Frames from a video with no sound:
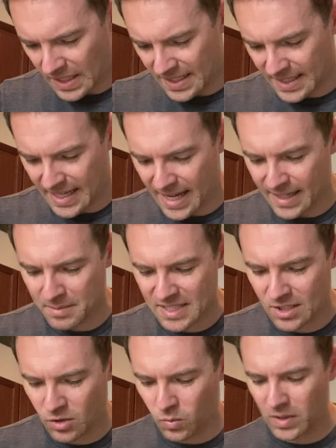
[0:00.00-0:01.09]
and again, I'm
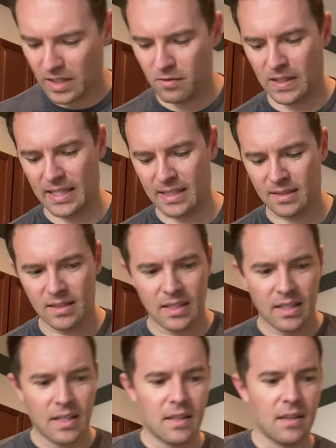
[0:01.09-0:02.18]
still weaving
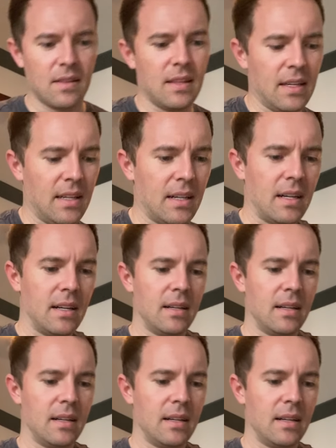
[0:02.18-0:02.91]
the